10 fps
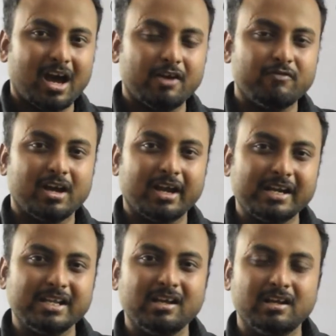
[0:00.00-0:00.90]
and we are
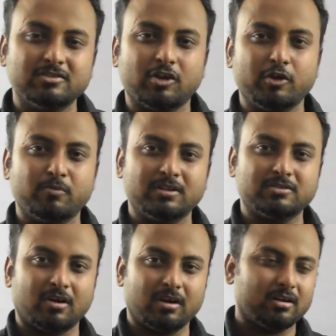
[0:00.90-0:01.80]
getting insoluble
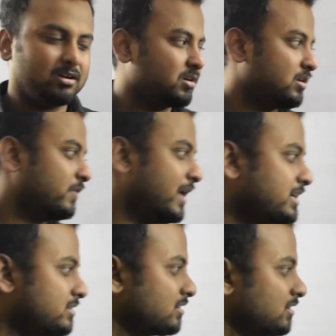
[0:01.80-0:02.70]
salt,
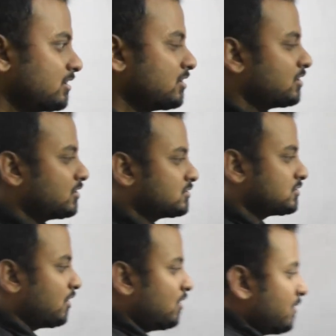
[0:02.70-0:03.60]
right?
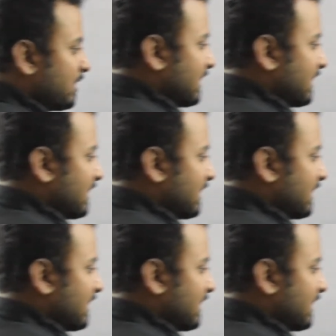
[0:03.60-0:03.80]
So